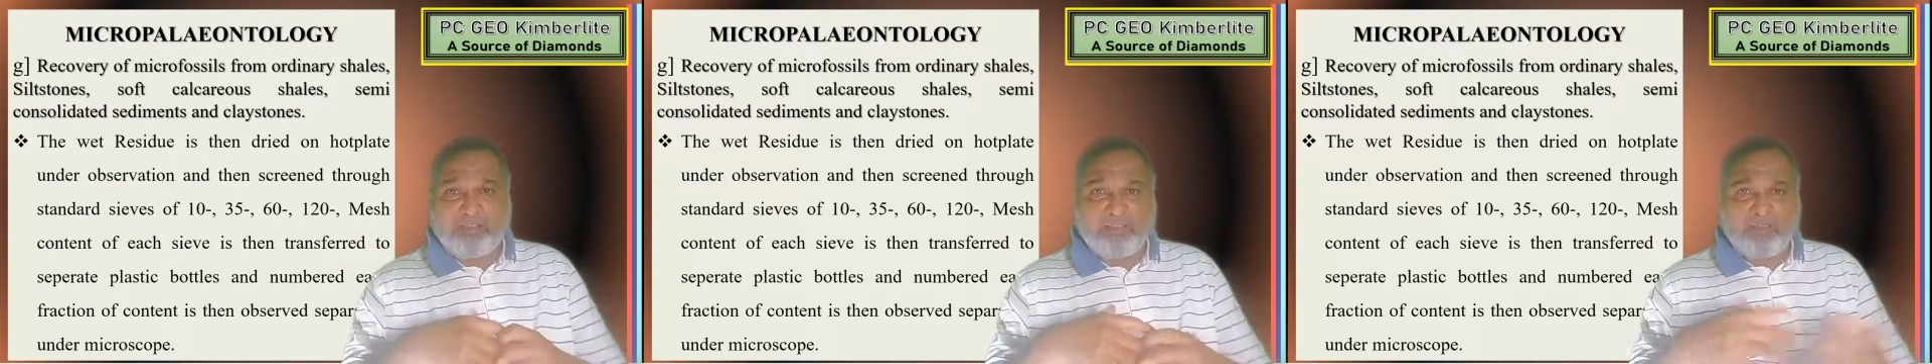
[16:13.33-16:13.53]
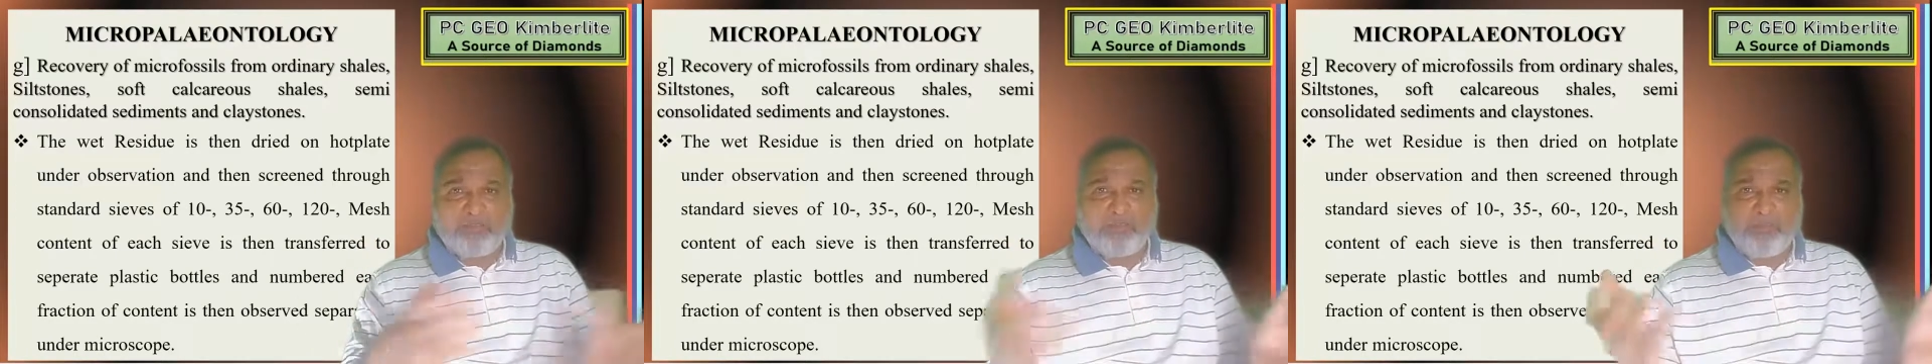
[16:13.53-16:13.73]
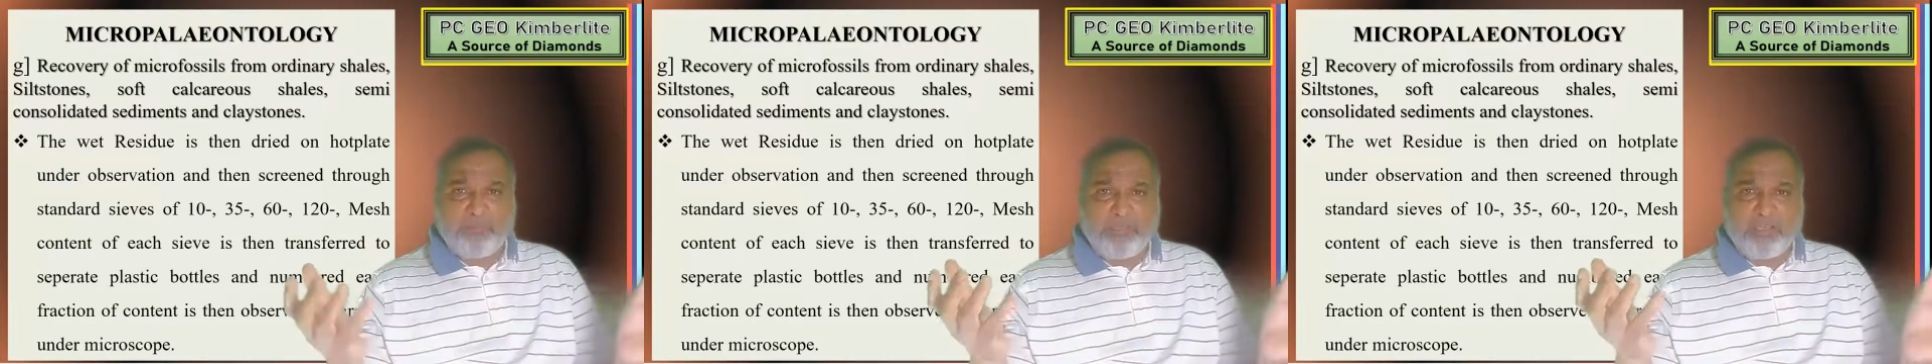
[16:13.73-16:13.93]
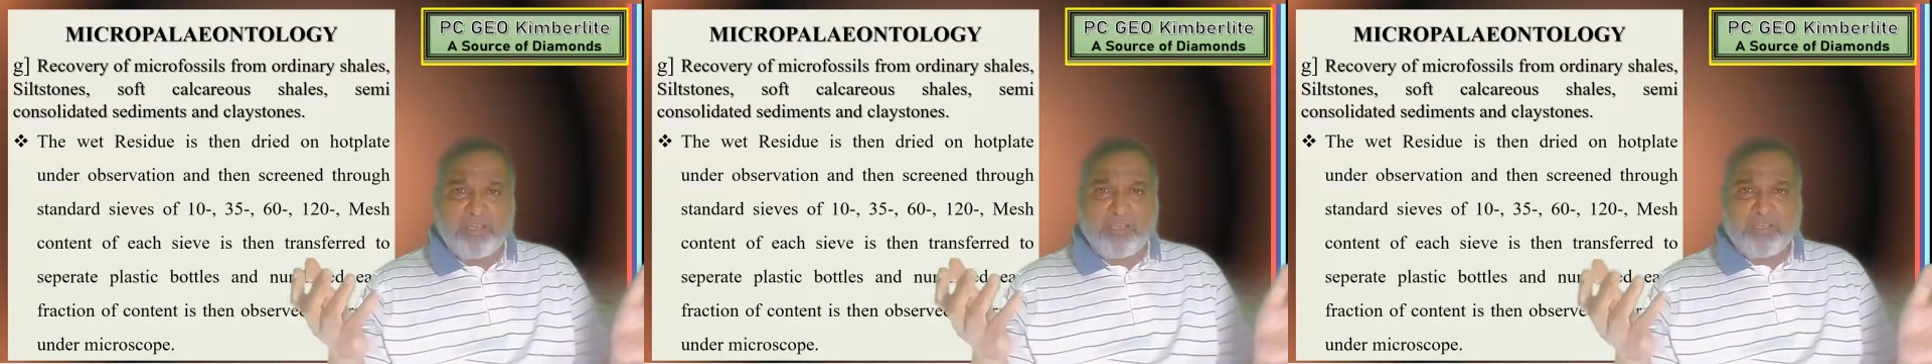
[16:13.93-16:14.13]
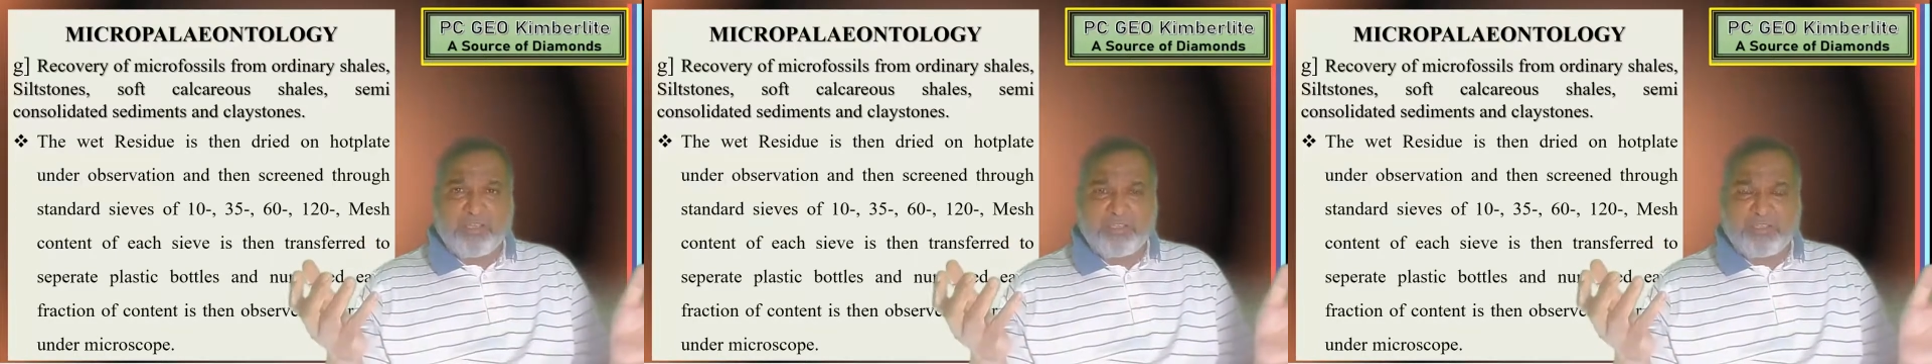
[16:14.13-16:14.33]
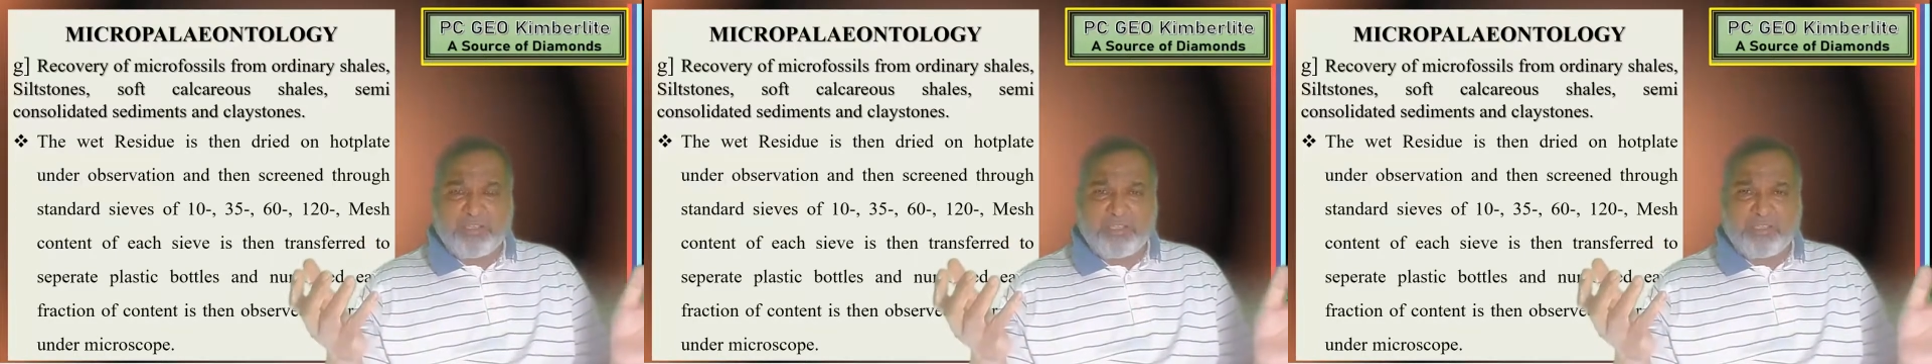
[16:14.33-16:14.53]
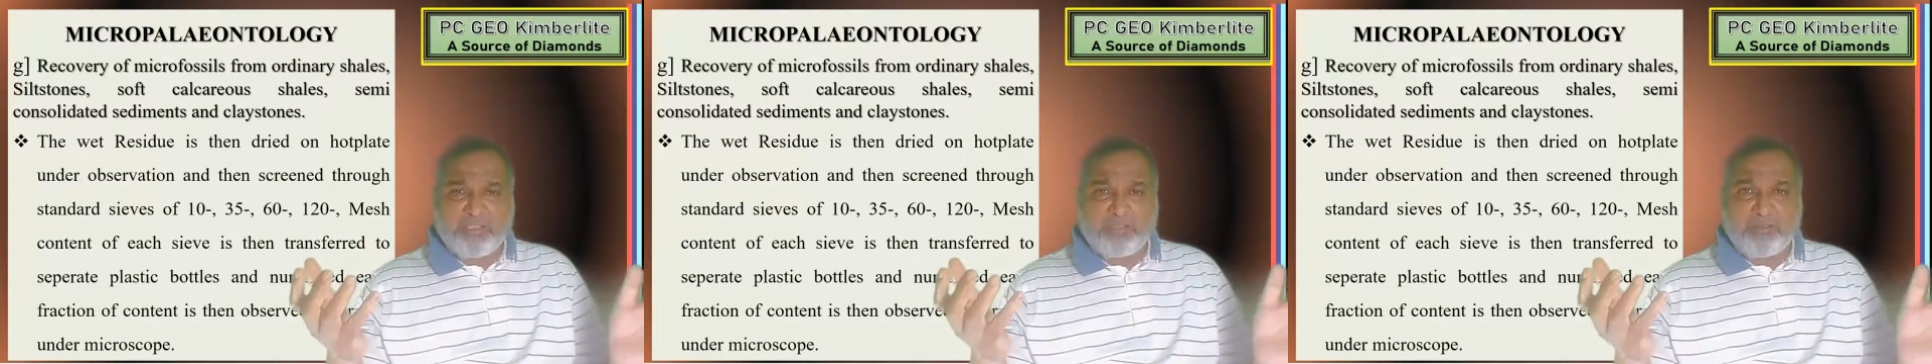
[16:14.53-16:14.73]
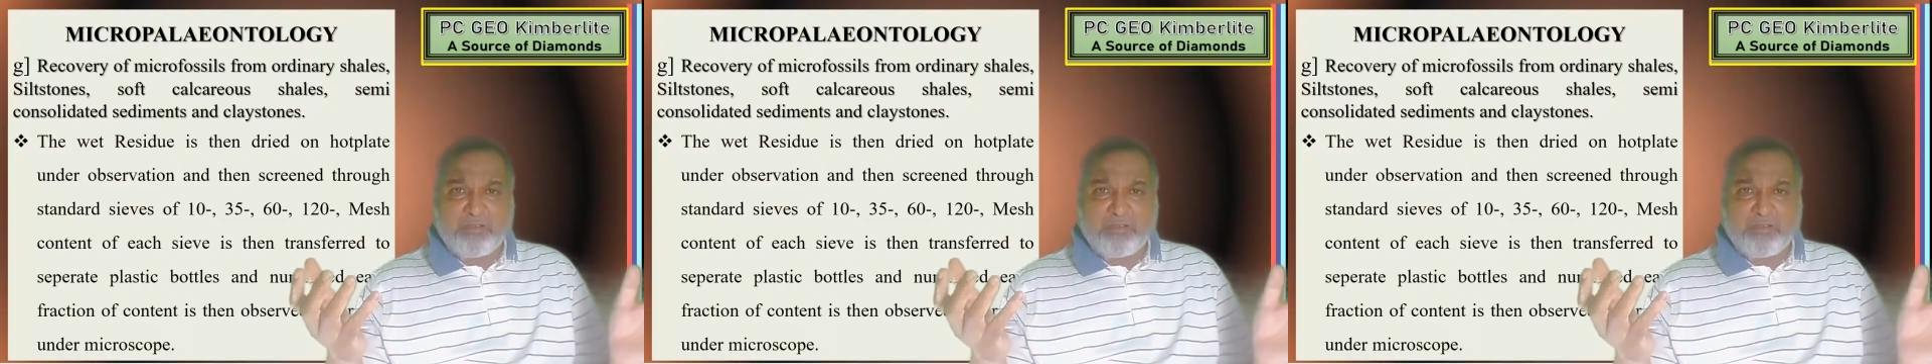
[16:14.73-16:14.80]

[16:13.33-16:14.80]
they will be just